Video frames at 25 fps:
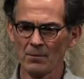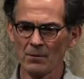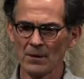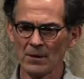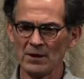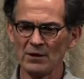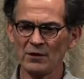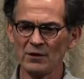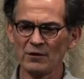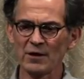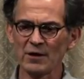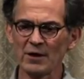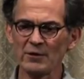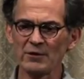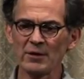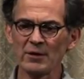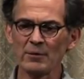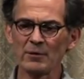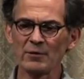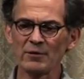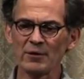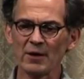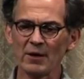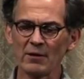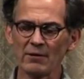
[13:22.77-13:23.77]
he sent
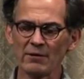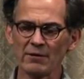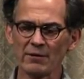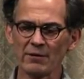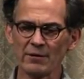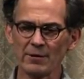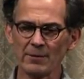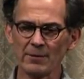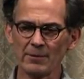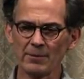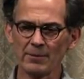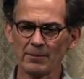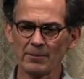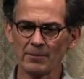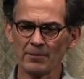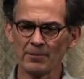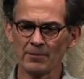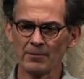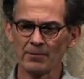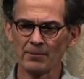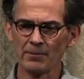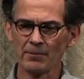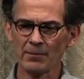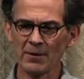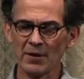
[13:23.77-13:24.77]
himself
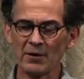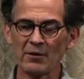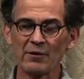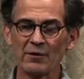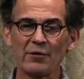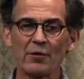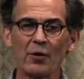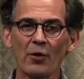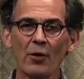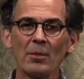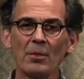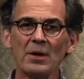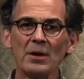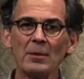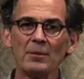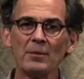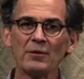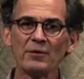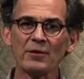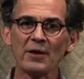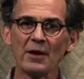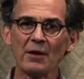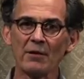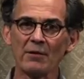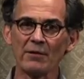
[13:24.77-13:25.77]
from
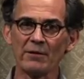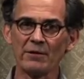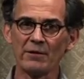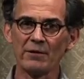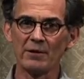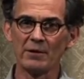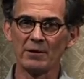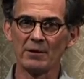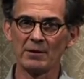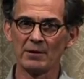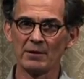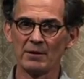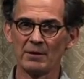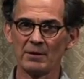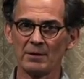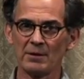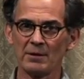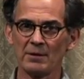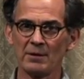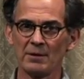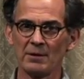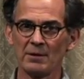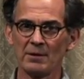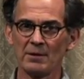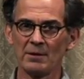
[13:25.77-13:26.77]
himself,
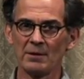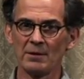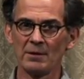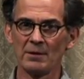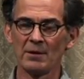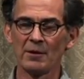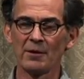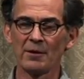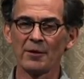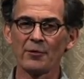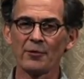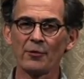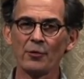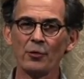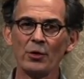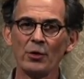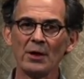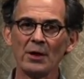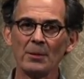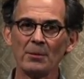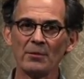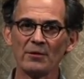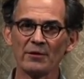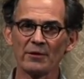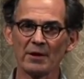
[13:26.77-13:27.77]
through
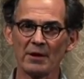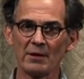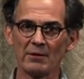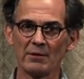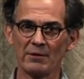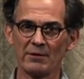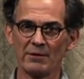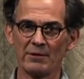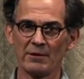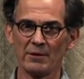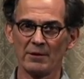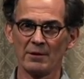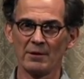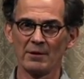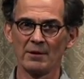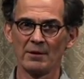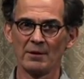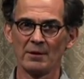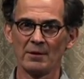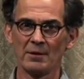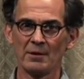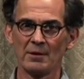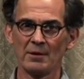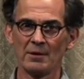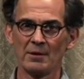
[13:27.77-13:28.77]
himself,
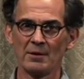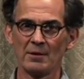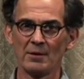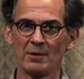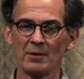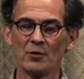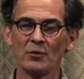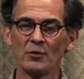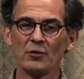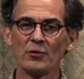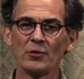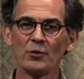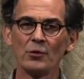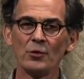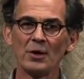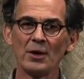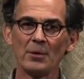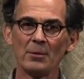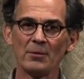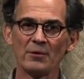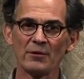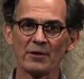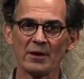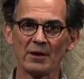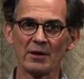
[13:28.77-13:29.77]
to
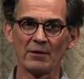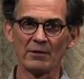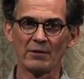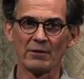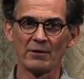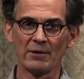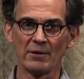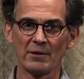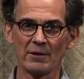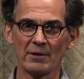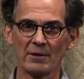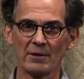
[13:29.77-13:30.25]
himself.